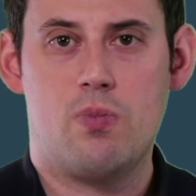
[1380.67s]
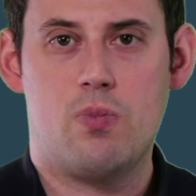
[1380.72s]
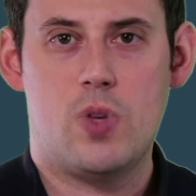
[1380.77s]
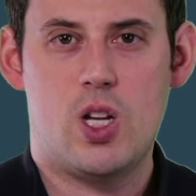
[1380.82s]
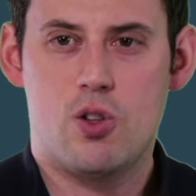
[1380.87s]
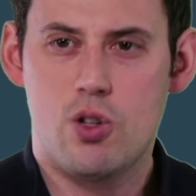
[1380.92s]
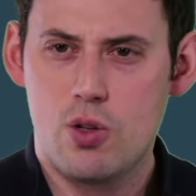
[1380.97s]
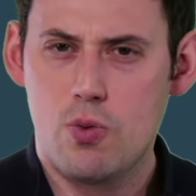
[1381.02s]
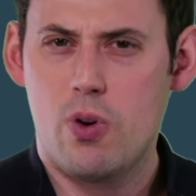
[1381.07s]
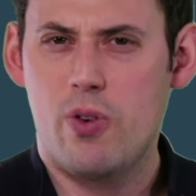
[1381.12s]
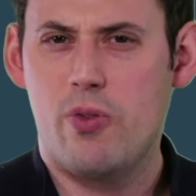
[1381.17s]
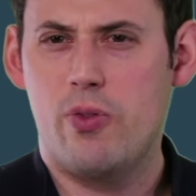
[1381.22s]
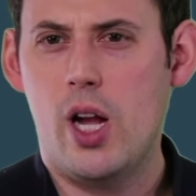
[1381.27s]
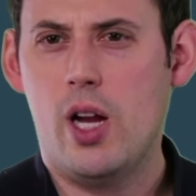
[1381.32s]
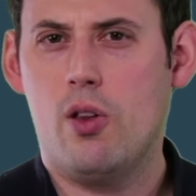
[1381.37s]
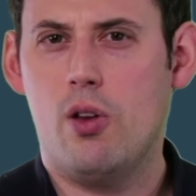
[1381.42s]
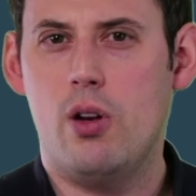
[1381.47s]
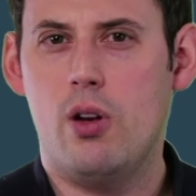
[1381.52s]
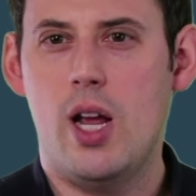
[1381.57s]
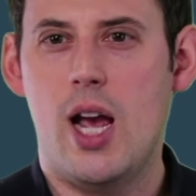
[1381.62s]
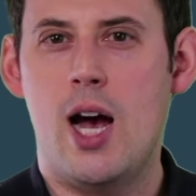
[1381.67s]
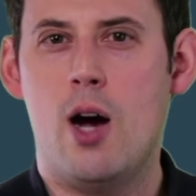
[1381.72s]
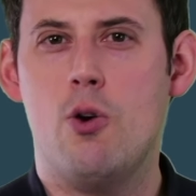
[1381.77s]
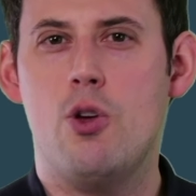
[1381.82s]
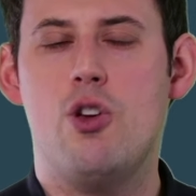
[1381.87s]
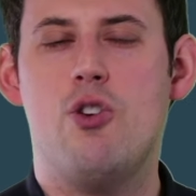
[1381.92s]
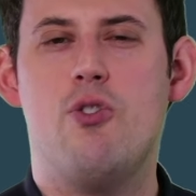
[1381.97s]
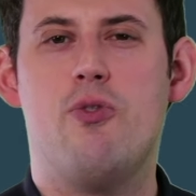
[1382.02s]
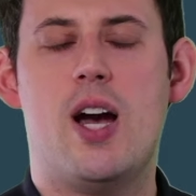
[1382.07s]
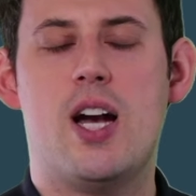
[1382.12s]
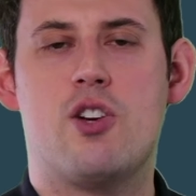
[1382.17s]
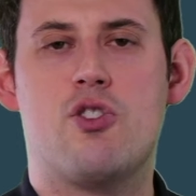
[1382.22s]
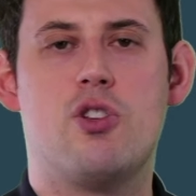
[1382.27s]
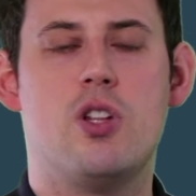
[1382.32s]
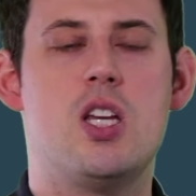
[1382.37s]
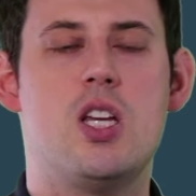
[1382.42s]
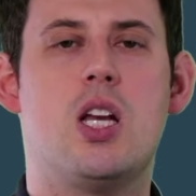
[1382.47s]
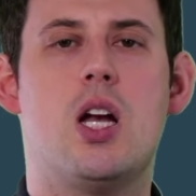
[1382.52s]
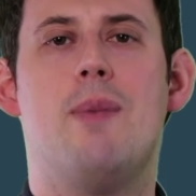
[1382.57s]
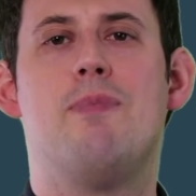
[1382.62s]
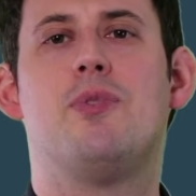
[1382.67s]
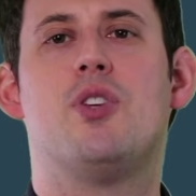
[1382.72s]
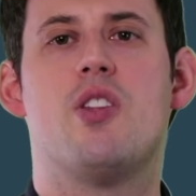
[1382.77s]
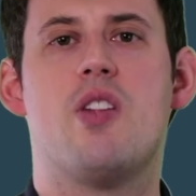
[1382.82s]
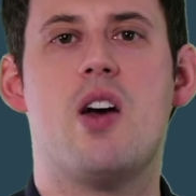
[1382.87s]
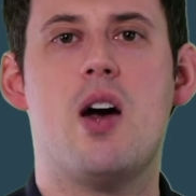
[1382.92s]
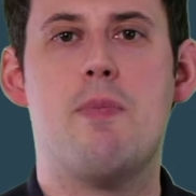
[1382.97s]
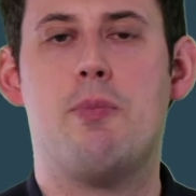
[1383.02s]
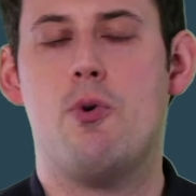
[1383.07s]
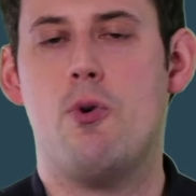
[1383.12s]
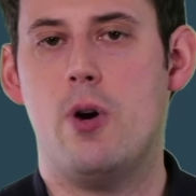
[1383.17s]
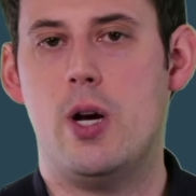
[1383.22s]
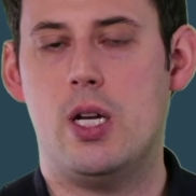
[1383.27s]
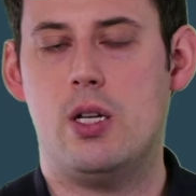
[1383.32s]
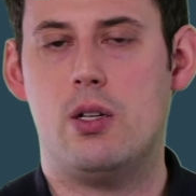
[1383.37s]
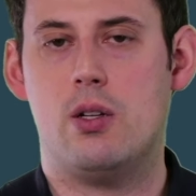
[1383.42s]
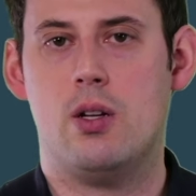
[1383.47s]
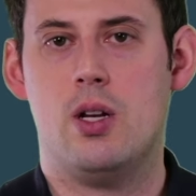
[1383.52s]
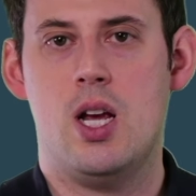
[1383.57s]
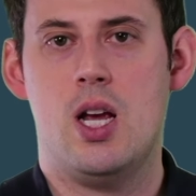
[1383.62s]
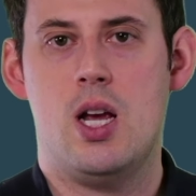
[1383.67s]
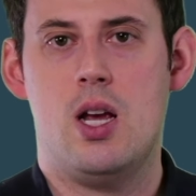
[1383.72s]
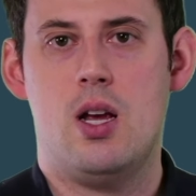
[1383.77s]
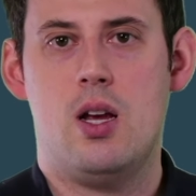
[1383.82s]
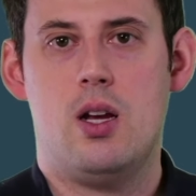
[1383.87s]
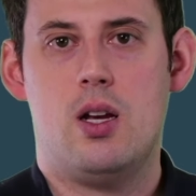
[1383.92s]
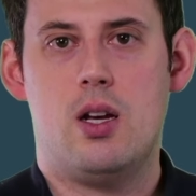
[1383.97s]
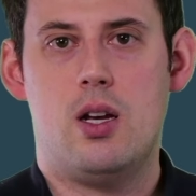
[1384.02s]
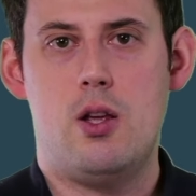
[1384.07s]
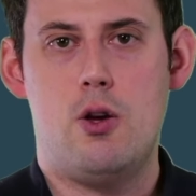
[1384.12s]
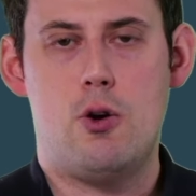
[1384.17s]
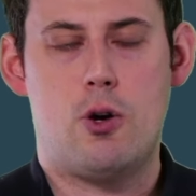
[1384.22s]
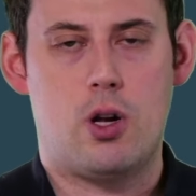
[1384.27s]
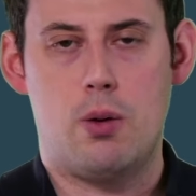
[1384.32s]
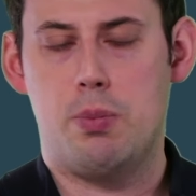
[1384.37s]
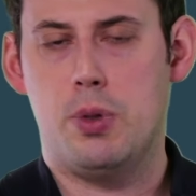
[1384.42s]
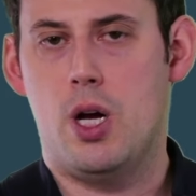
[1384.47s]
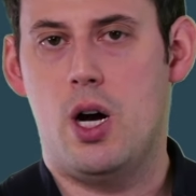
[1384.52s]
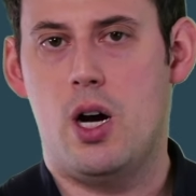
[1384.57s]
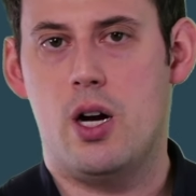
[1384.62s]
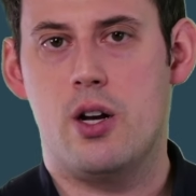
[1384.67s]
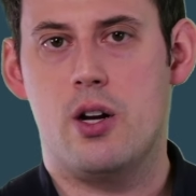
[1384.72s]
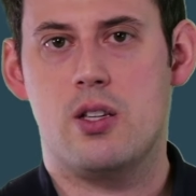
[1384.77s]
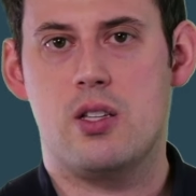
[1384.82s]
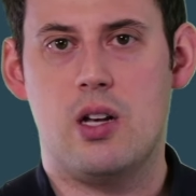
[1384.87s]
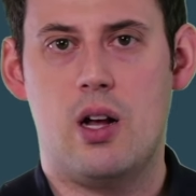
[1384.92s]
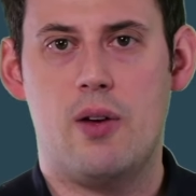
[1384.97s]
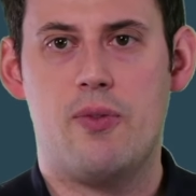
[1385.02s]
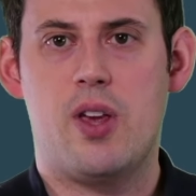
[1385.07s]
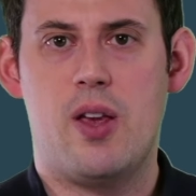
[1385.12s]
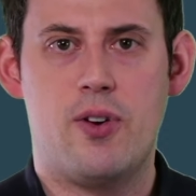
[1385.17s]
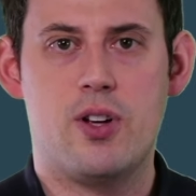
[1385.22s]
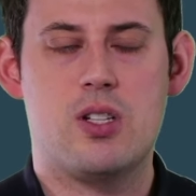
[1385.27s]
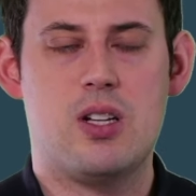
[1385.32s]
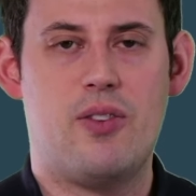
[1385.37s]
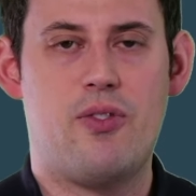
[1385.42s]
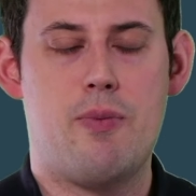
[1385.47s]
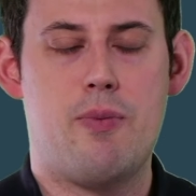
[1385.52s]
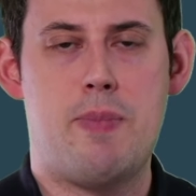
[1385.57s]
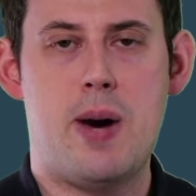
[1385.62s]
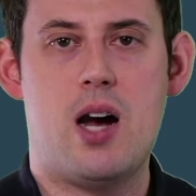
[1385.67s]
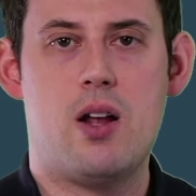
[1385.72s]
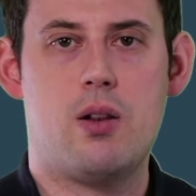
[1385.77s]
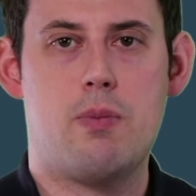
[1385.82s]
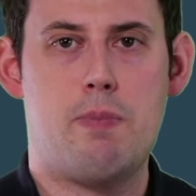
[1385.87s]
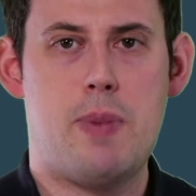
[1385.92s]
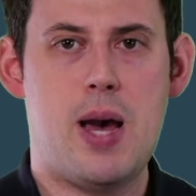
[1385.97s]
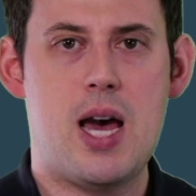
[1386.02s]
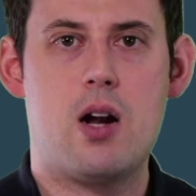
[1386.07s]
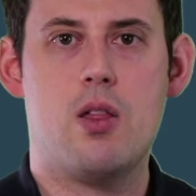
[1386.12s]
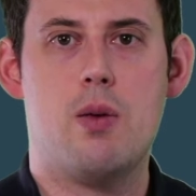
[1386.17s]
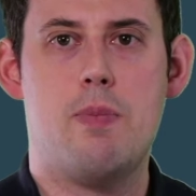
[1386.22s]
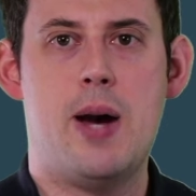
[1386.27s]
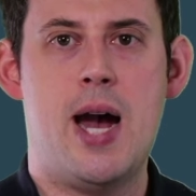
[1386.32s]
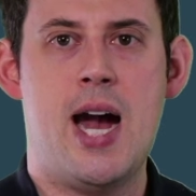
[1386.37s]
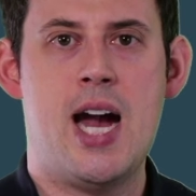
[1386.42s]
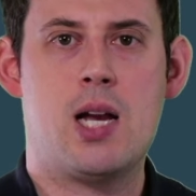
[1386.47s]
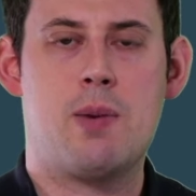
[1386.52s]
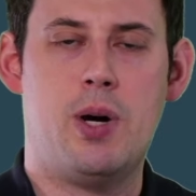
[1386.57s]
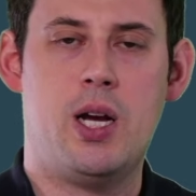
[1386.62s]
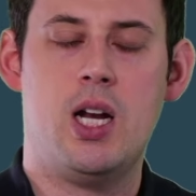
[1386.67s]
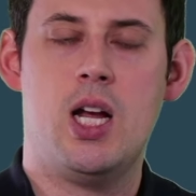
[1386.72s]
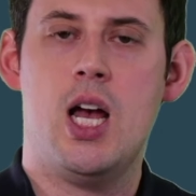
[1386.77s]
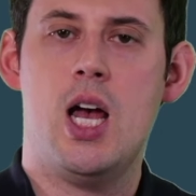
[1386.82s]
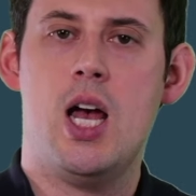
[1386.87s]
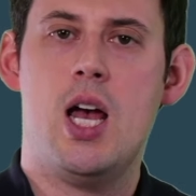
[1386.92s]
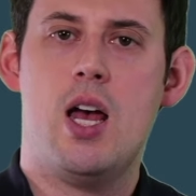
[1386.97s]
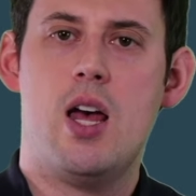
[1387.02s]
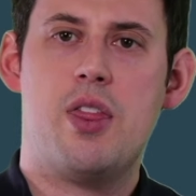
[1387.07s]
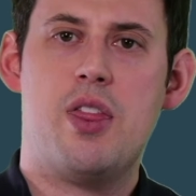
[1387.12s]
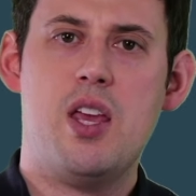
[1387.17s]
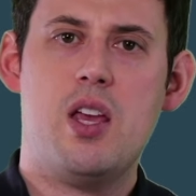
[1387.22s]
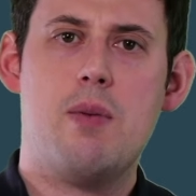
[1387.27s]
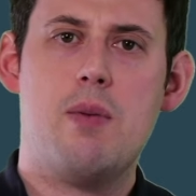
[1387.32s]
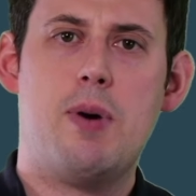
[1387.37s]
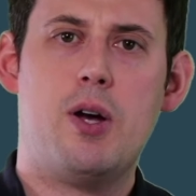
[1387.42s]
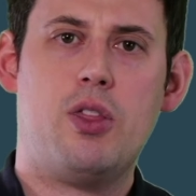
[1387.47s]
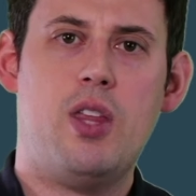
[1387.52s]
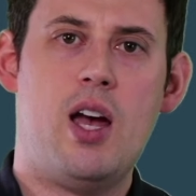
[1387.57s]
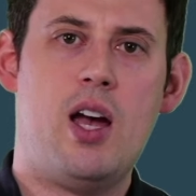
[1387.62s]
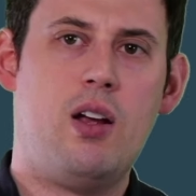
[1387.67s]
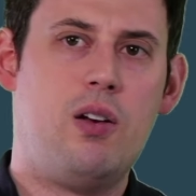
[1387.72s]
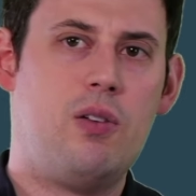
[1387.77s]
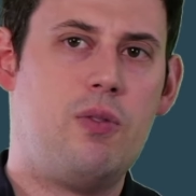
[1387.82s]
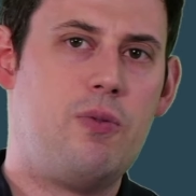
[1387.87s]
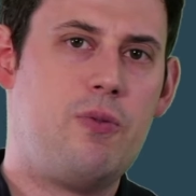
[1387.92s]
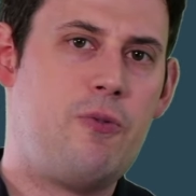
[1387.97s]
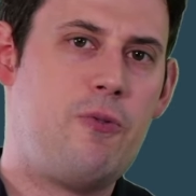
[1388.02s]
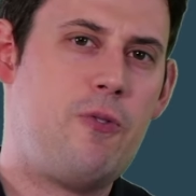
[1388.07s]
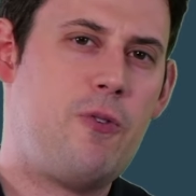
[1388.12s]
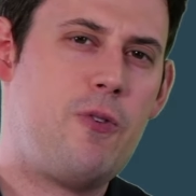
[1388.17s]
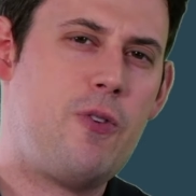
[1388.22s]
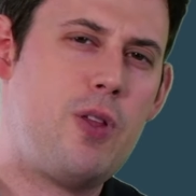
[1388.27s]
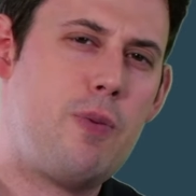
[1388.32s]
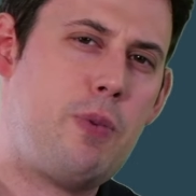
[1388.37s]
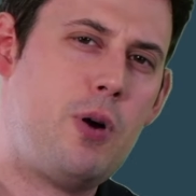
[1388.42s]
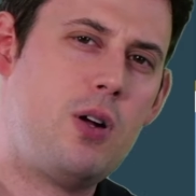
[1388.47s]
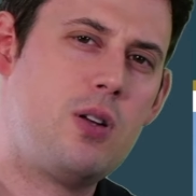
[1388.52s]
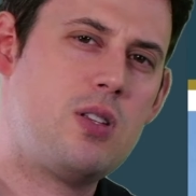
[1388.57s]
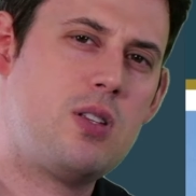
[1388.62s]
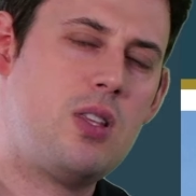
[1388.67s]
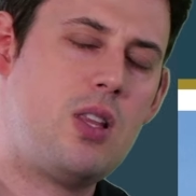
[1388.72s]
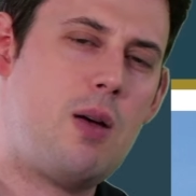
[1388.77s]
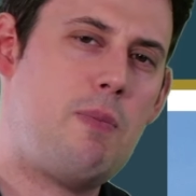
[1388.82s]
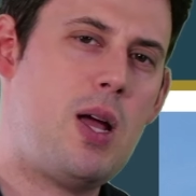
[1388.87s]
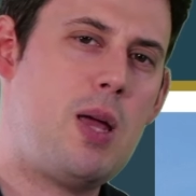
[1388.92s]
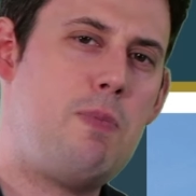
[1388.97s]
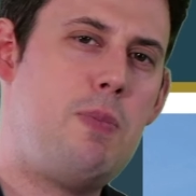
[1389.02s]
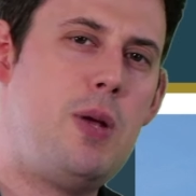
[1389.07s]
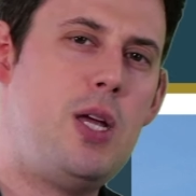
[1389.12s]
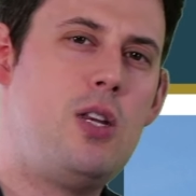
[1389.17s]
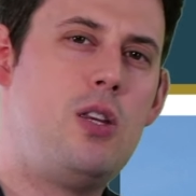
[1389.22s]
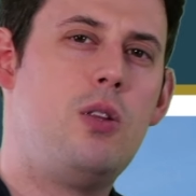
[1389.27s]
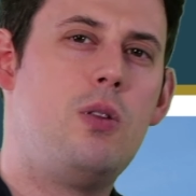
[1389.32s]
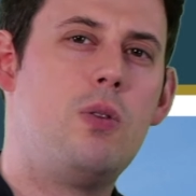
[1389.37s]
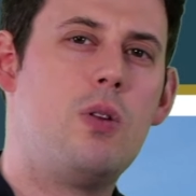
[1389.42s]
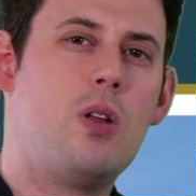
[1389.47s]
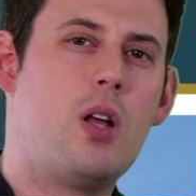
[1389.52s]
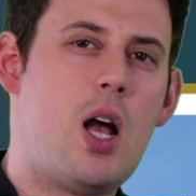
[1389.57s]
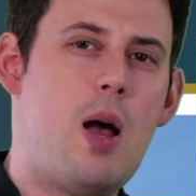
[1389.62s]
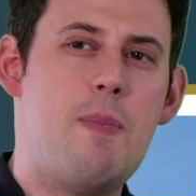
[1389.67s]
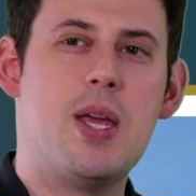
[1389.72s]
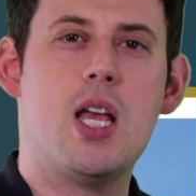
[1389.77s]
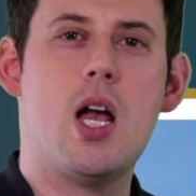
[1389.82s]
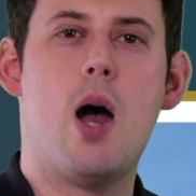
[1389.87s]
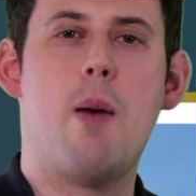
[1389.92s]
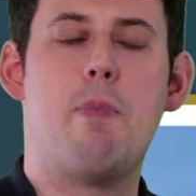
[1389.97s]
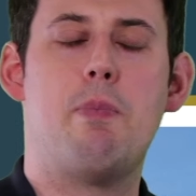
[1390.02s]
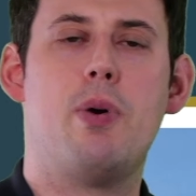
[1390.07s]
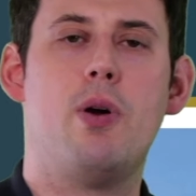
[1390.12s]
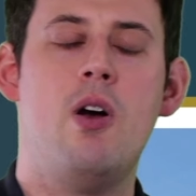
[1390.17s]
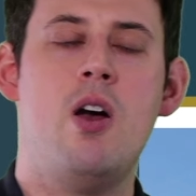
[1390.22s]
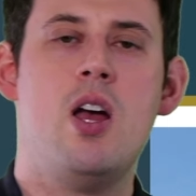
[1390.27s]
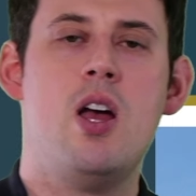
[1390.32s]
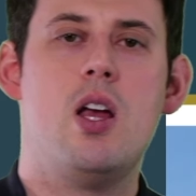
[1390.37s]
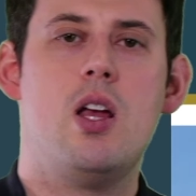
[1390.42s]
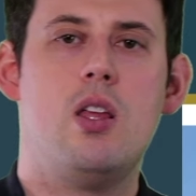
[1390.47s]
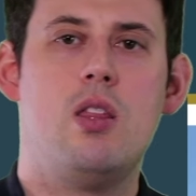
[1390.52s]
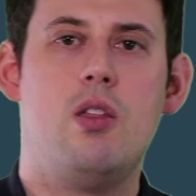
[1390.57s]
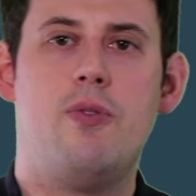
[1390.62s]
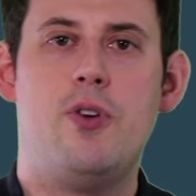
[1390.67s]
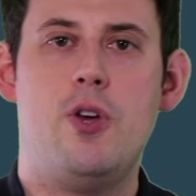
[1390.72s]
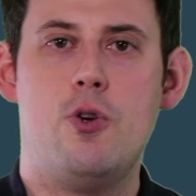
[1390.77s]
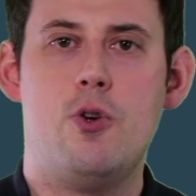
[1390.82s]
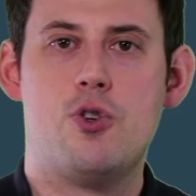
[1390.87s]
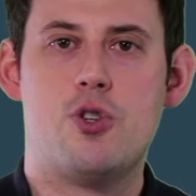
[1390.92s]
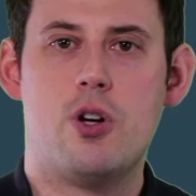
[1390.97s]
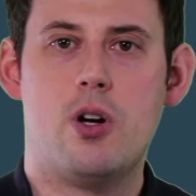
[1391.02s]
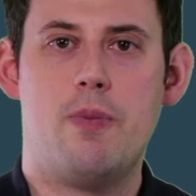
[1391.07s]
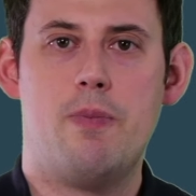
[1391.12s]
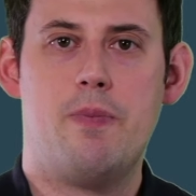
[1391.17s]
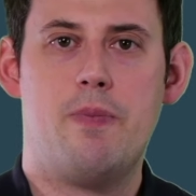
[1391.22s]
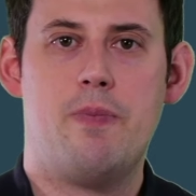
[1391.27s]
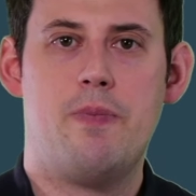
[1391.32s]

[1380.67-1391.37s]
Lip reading: And just reflect on how you've actually come to that point. You can applaud yourself, give yourself a pat on the back, but think about that for the person that might be coming up in the future,